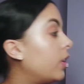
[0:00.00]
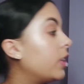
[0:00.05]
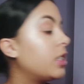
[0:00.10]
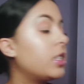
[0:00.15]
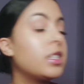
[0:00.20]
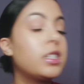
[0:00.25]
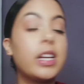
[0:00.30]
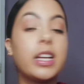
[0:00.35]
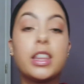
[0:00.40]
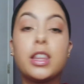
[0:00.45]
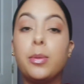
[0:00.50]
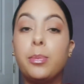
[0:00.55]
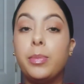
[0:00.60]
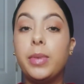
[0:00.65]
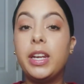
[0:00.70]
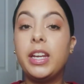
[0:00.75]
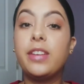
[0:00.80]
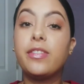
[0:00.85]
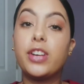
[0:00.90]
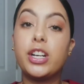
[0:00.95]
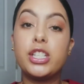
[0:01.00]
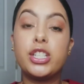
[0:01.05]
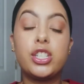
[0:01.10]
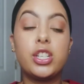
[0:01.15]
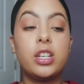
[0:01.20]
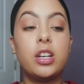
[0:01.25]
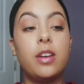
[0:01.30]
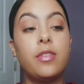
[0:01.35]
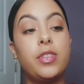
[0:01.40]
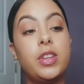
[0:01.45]
This is like the mini
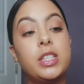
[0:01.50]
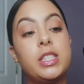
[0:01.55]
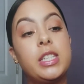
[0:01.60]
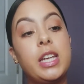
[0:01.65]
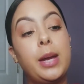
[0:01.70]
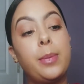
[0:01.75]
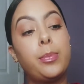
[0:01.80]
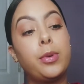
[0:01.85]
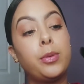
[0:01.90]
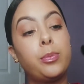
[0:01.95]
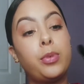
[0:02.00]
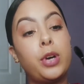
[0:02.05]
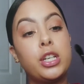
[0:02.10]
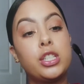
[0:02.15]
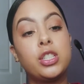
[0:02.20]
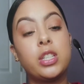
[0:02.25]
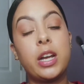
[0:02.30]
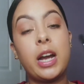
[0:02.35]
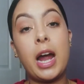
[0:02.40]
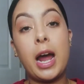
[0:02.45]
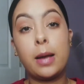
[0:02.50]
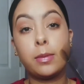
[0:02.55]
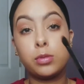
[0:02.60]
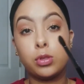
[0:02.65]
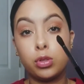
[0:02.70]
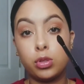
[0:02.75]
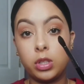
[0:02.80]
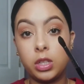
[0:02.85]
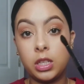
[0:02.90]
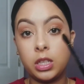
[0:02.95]
version of the tapered brush that I
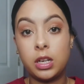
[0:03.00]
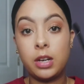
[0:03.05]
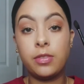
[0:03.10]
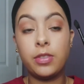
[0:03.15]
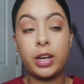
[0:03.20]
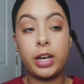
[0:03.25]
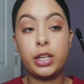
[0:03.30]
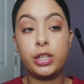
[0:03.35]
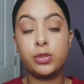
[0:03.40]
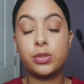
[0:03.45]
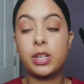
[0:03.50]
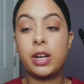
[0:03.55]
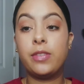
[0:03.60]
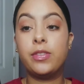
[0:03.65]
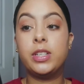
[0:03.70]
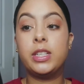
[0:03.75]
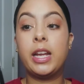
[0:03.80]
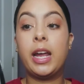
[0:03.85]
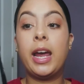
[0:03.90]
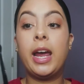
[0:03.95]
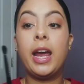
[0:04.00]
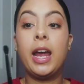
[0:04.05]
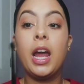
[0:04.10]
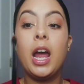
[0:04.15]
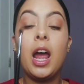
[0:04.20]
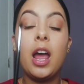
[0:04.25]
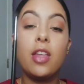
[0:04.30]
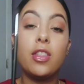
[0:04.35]
absolutely love that I use every day.